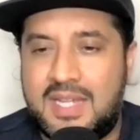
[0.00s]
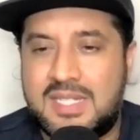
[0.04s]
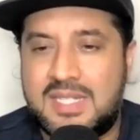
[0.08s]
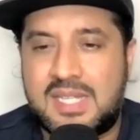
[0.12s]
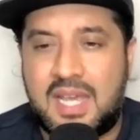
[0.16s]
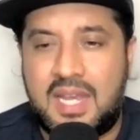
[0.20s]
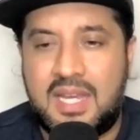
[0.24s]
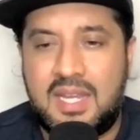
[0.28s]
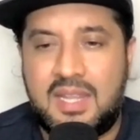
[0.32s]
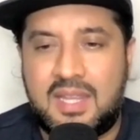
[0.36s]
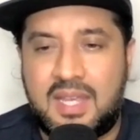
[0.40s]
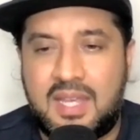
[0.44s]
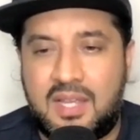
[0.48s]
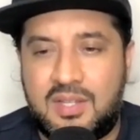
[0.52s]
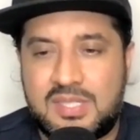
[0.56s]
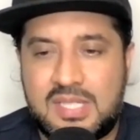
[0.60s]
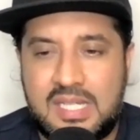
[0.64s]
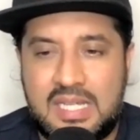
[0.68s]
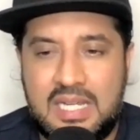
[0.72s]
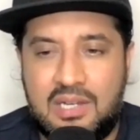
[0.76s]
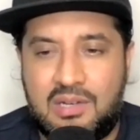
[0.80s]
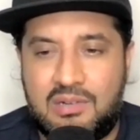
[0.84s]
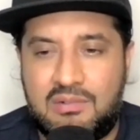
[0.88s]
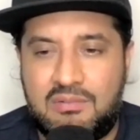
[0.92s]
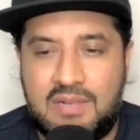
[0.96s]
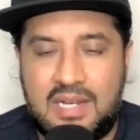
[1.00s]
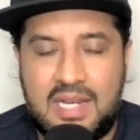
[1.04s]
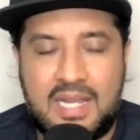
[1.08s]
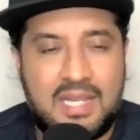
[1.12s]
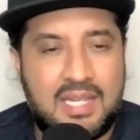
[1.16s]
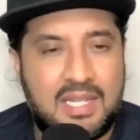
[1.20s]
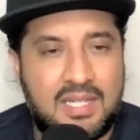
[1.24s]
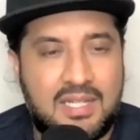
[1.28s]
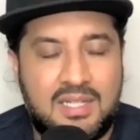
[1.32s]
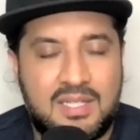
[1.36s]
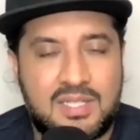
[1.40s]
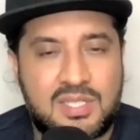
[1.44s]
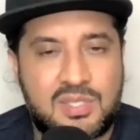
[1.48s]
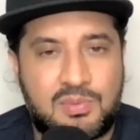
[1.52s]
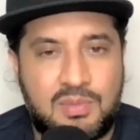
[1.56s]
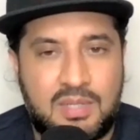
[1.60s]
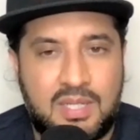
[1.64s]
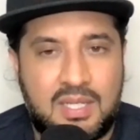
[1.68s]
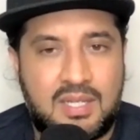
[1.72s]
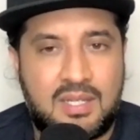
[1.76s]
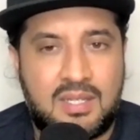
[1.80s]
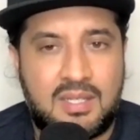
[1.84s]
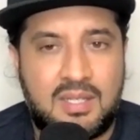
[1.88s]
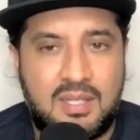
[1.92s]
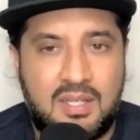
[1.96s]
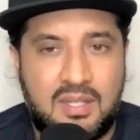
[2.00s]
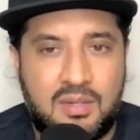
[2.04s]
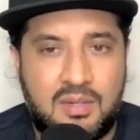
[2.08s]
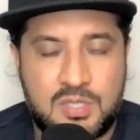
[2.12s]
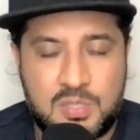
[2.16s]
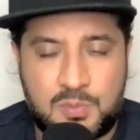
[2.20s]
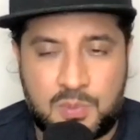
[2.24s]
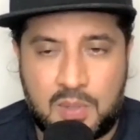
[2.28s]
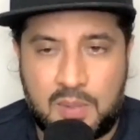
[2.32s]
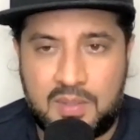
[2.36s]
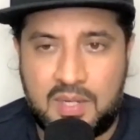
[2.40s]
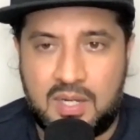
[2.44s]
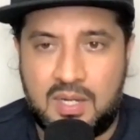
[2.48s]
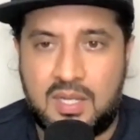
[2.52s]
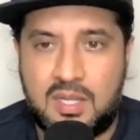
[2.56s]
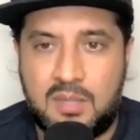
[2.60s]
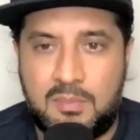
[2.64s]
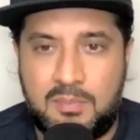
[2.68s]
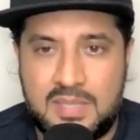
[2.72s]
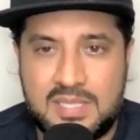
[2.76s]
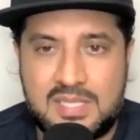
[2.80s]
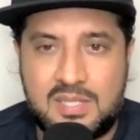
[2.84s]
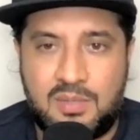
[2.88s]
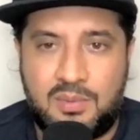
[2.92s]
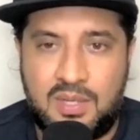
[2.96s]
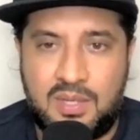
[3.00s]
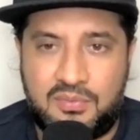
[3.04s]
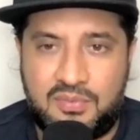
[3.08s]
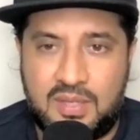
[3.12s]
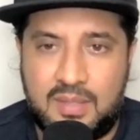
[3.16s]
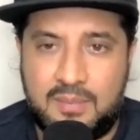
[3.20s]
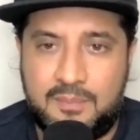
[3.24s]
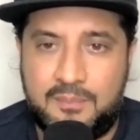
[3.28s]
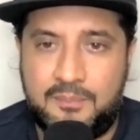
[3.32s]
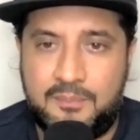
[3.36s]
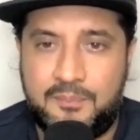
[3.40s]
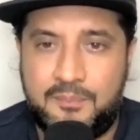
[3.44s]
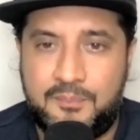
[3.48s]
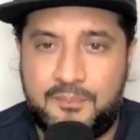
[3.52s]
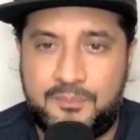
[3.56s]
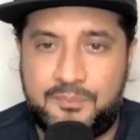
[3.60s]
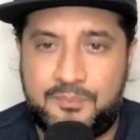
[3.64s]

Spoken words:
Is there anything else Elon related this week? It was probably another busy week for him.